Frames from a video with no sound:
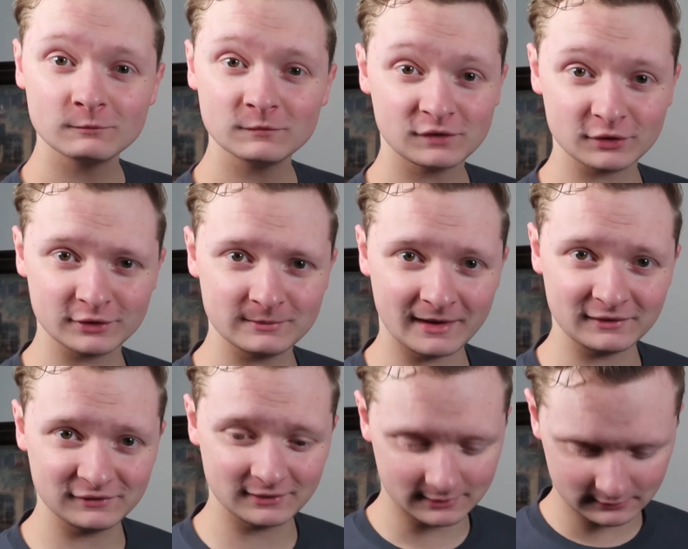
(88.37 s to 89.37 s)
To learn
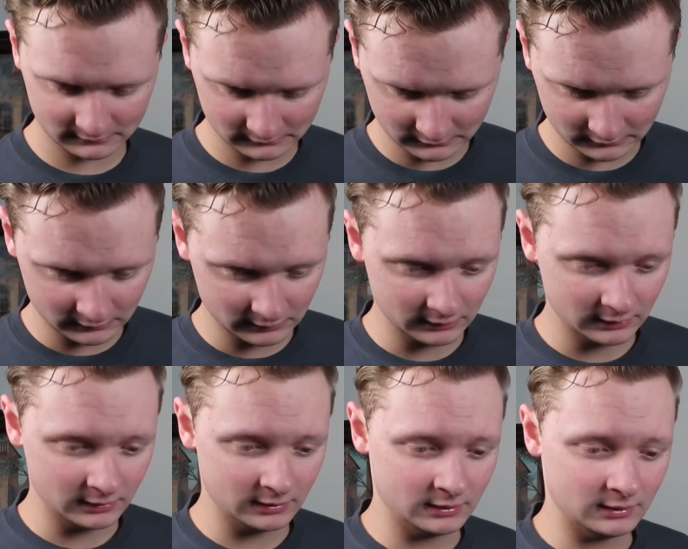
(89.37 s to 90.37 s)
magic
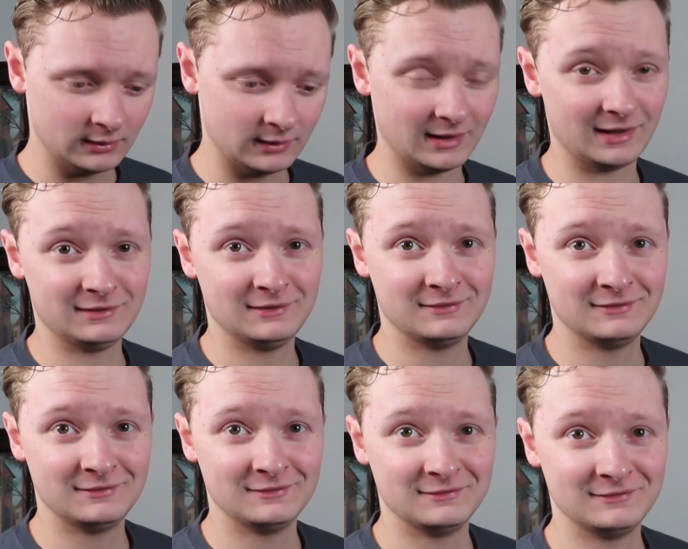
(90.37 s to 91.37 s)
and
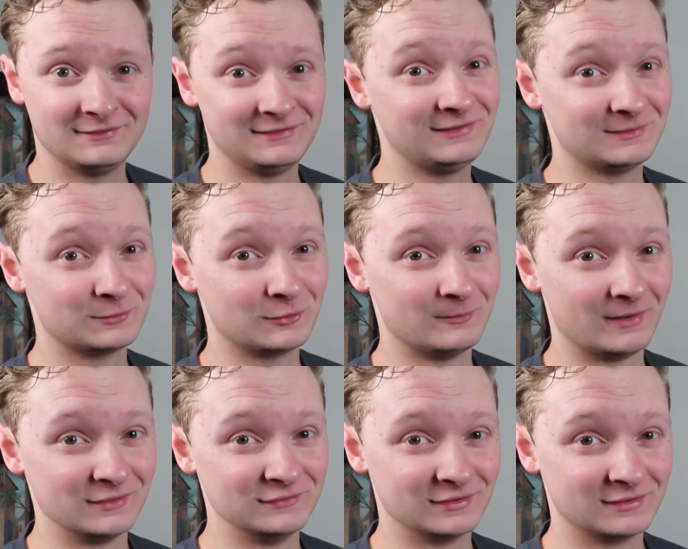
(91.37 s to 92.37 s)
see some cool
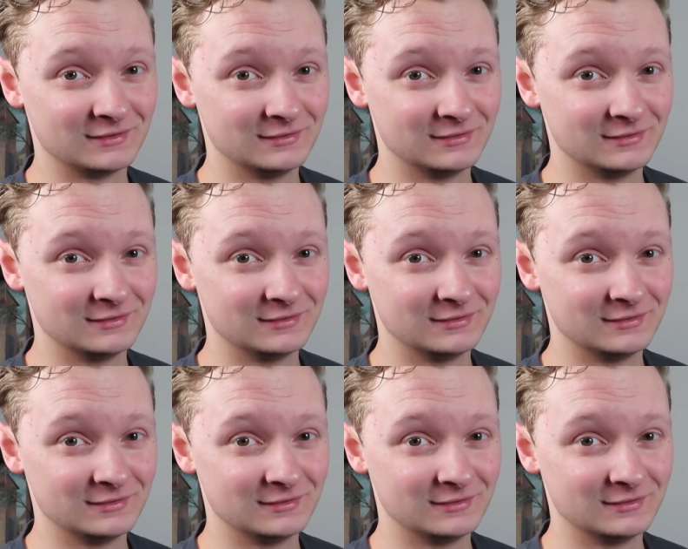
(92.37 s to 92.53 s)
magic.